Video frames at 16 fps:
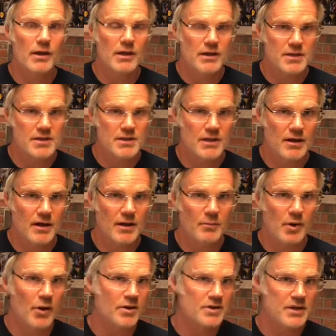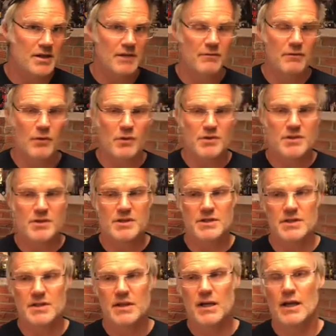and his uh, partisan
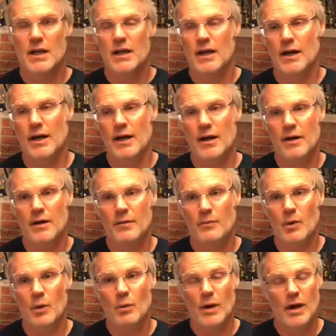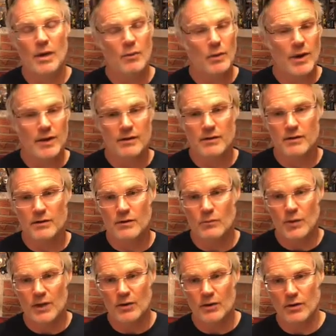forces um, when
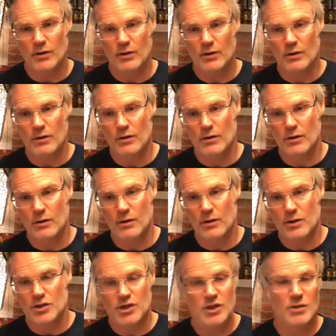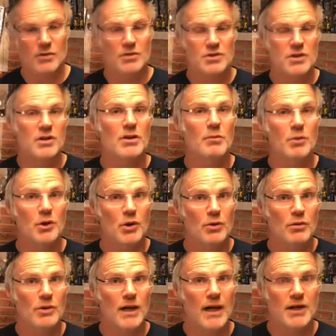when her she goes to Naboo
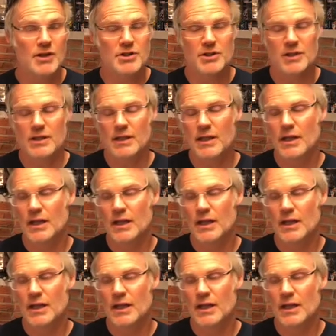actually,